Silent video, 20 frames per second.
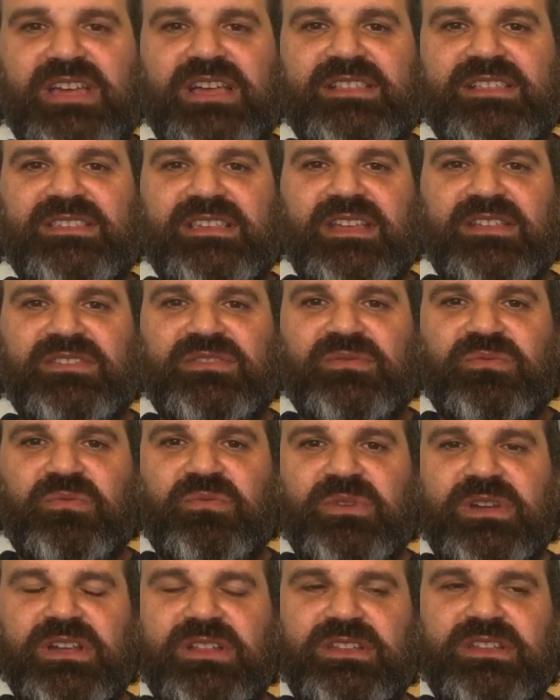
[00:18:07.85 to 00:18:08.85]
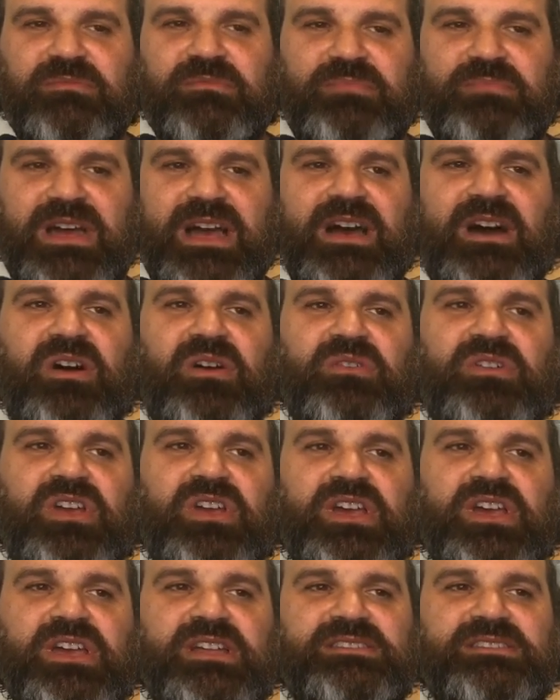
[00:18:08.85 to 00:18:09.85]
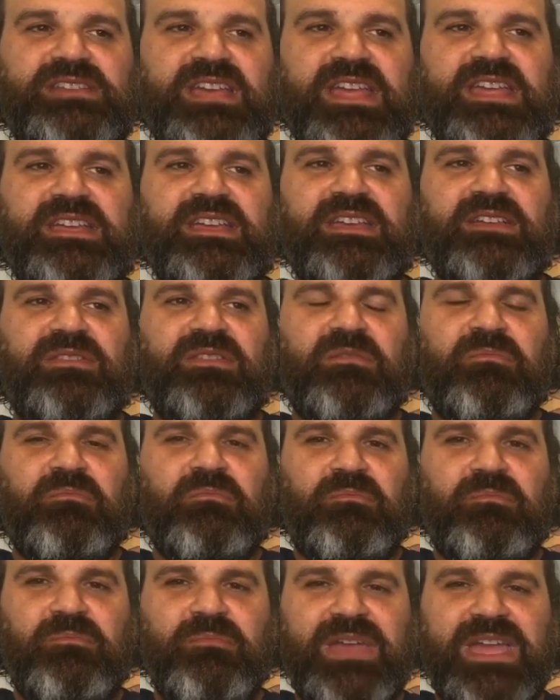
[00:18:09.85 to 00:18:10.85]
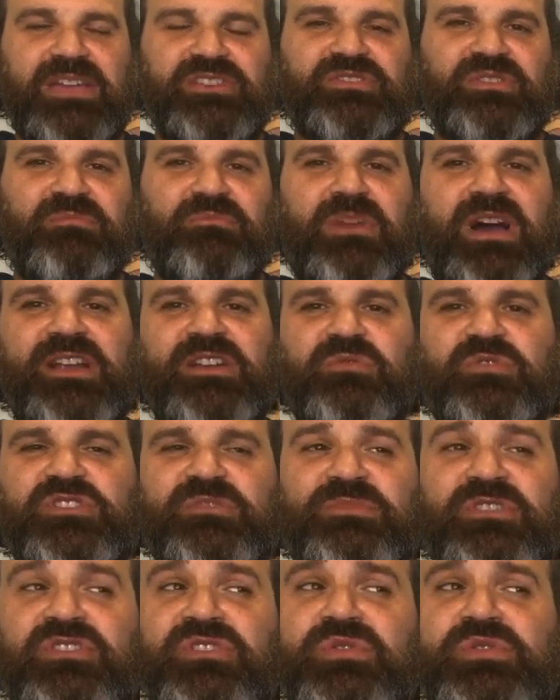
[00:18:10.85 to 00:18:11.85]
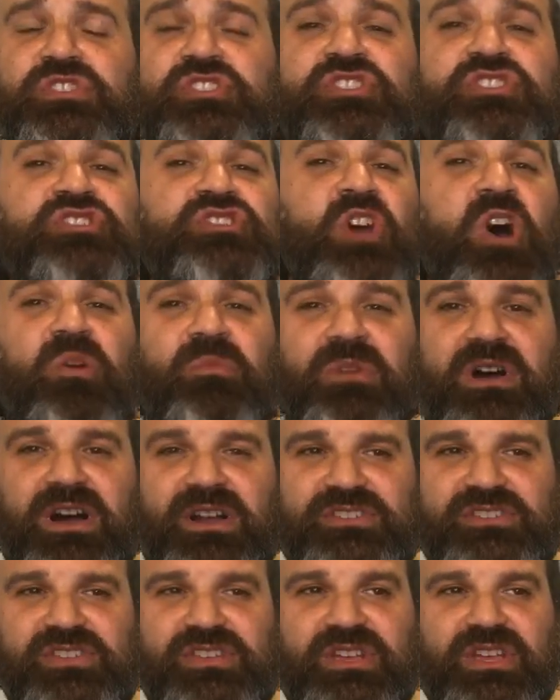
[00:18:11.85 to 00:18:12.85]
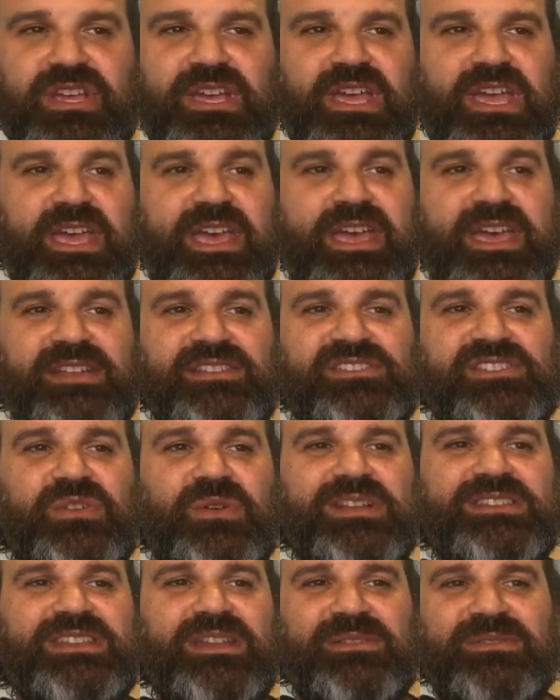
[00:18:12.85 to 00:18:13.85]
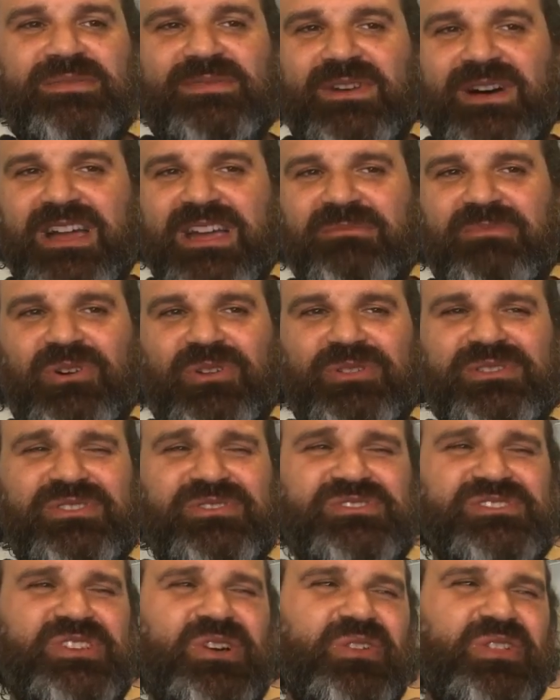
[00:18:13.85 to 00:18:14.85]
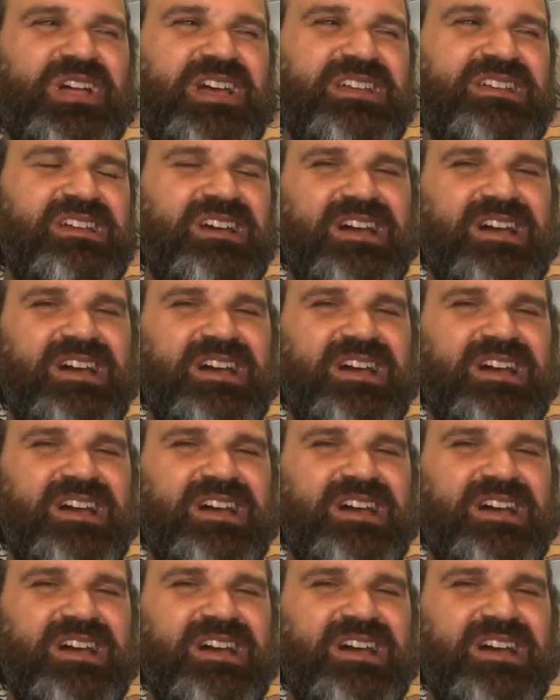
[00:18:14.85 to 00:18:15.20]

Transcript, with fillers: It's it's really about taking the major and minor, which have been used so much and so identifiable, and you're so like,